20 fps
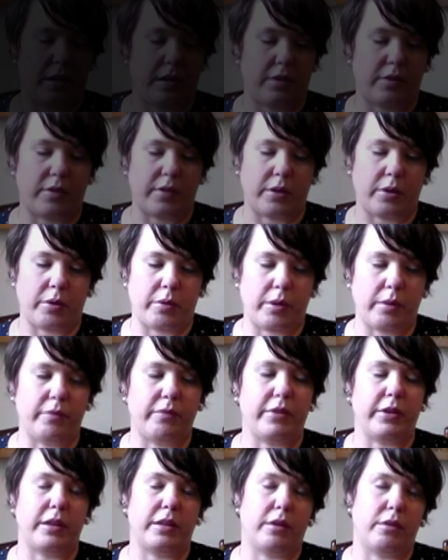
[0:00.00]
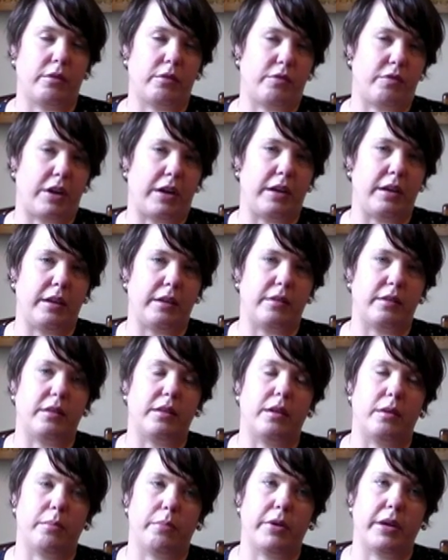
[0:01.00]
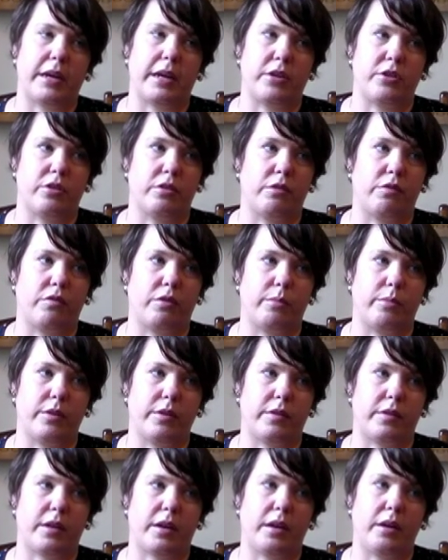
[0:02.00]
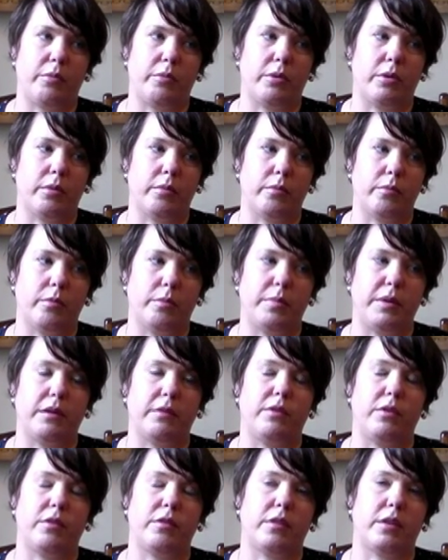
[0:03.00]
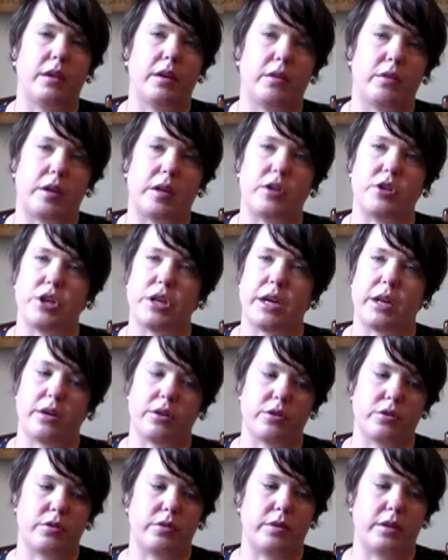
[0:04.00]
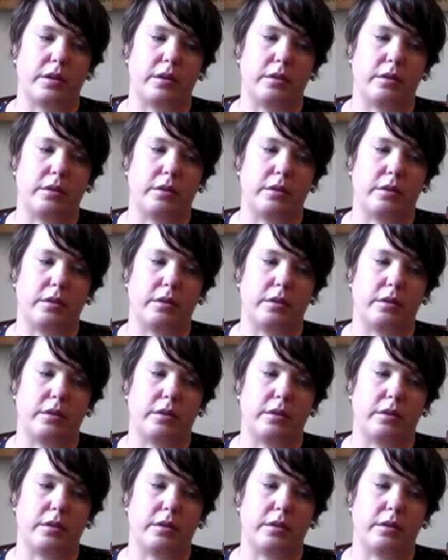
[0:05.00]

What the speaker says: And so hopefully those findings and the implications from the study will be of use to other educators